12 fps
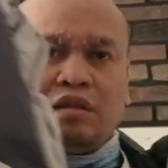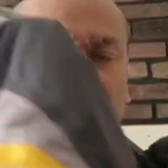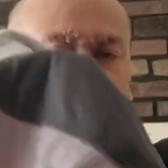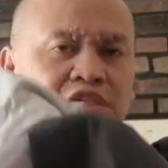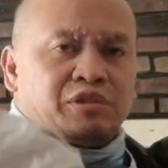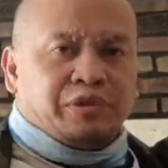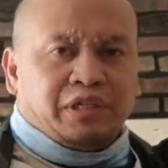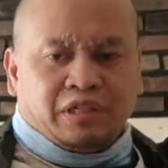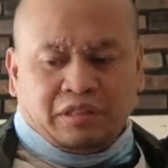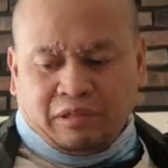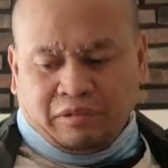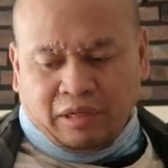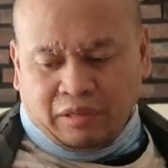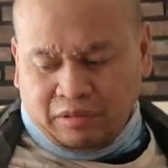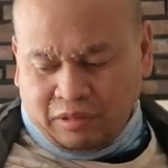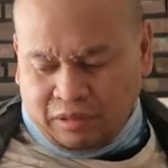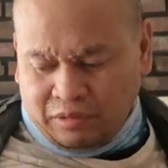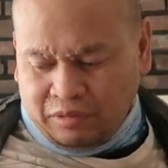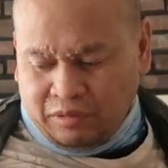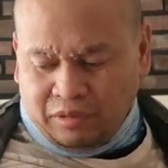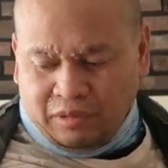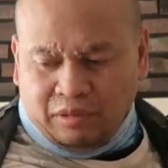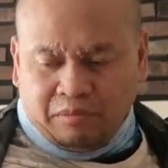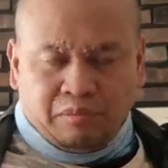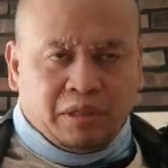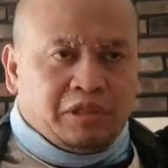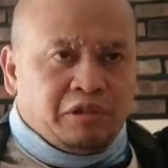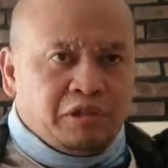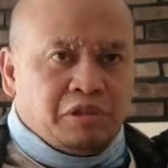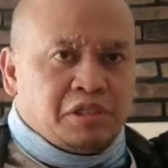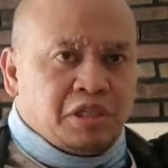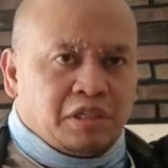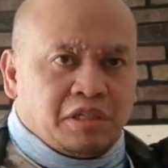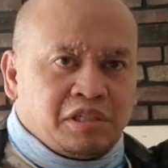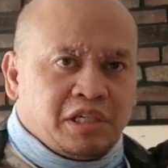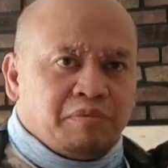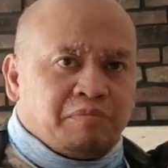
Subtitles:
I swing it around though, but you're using the same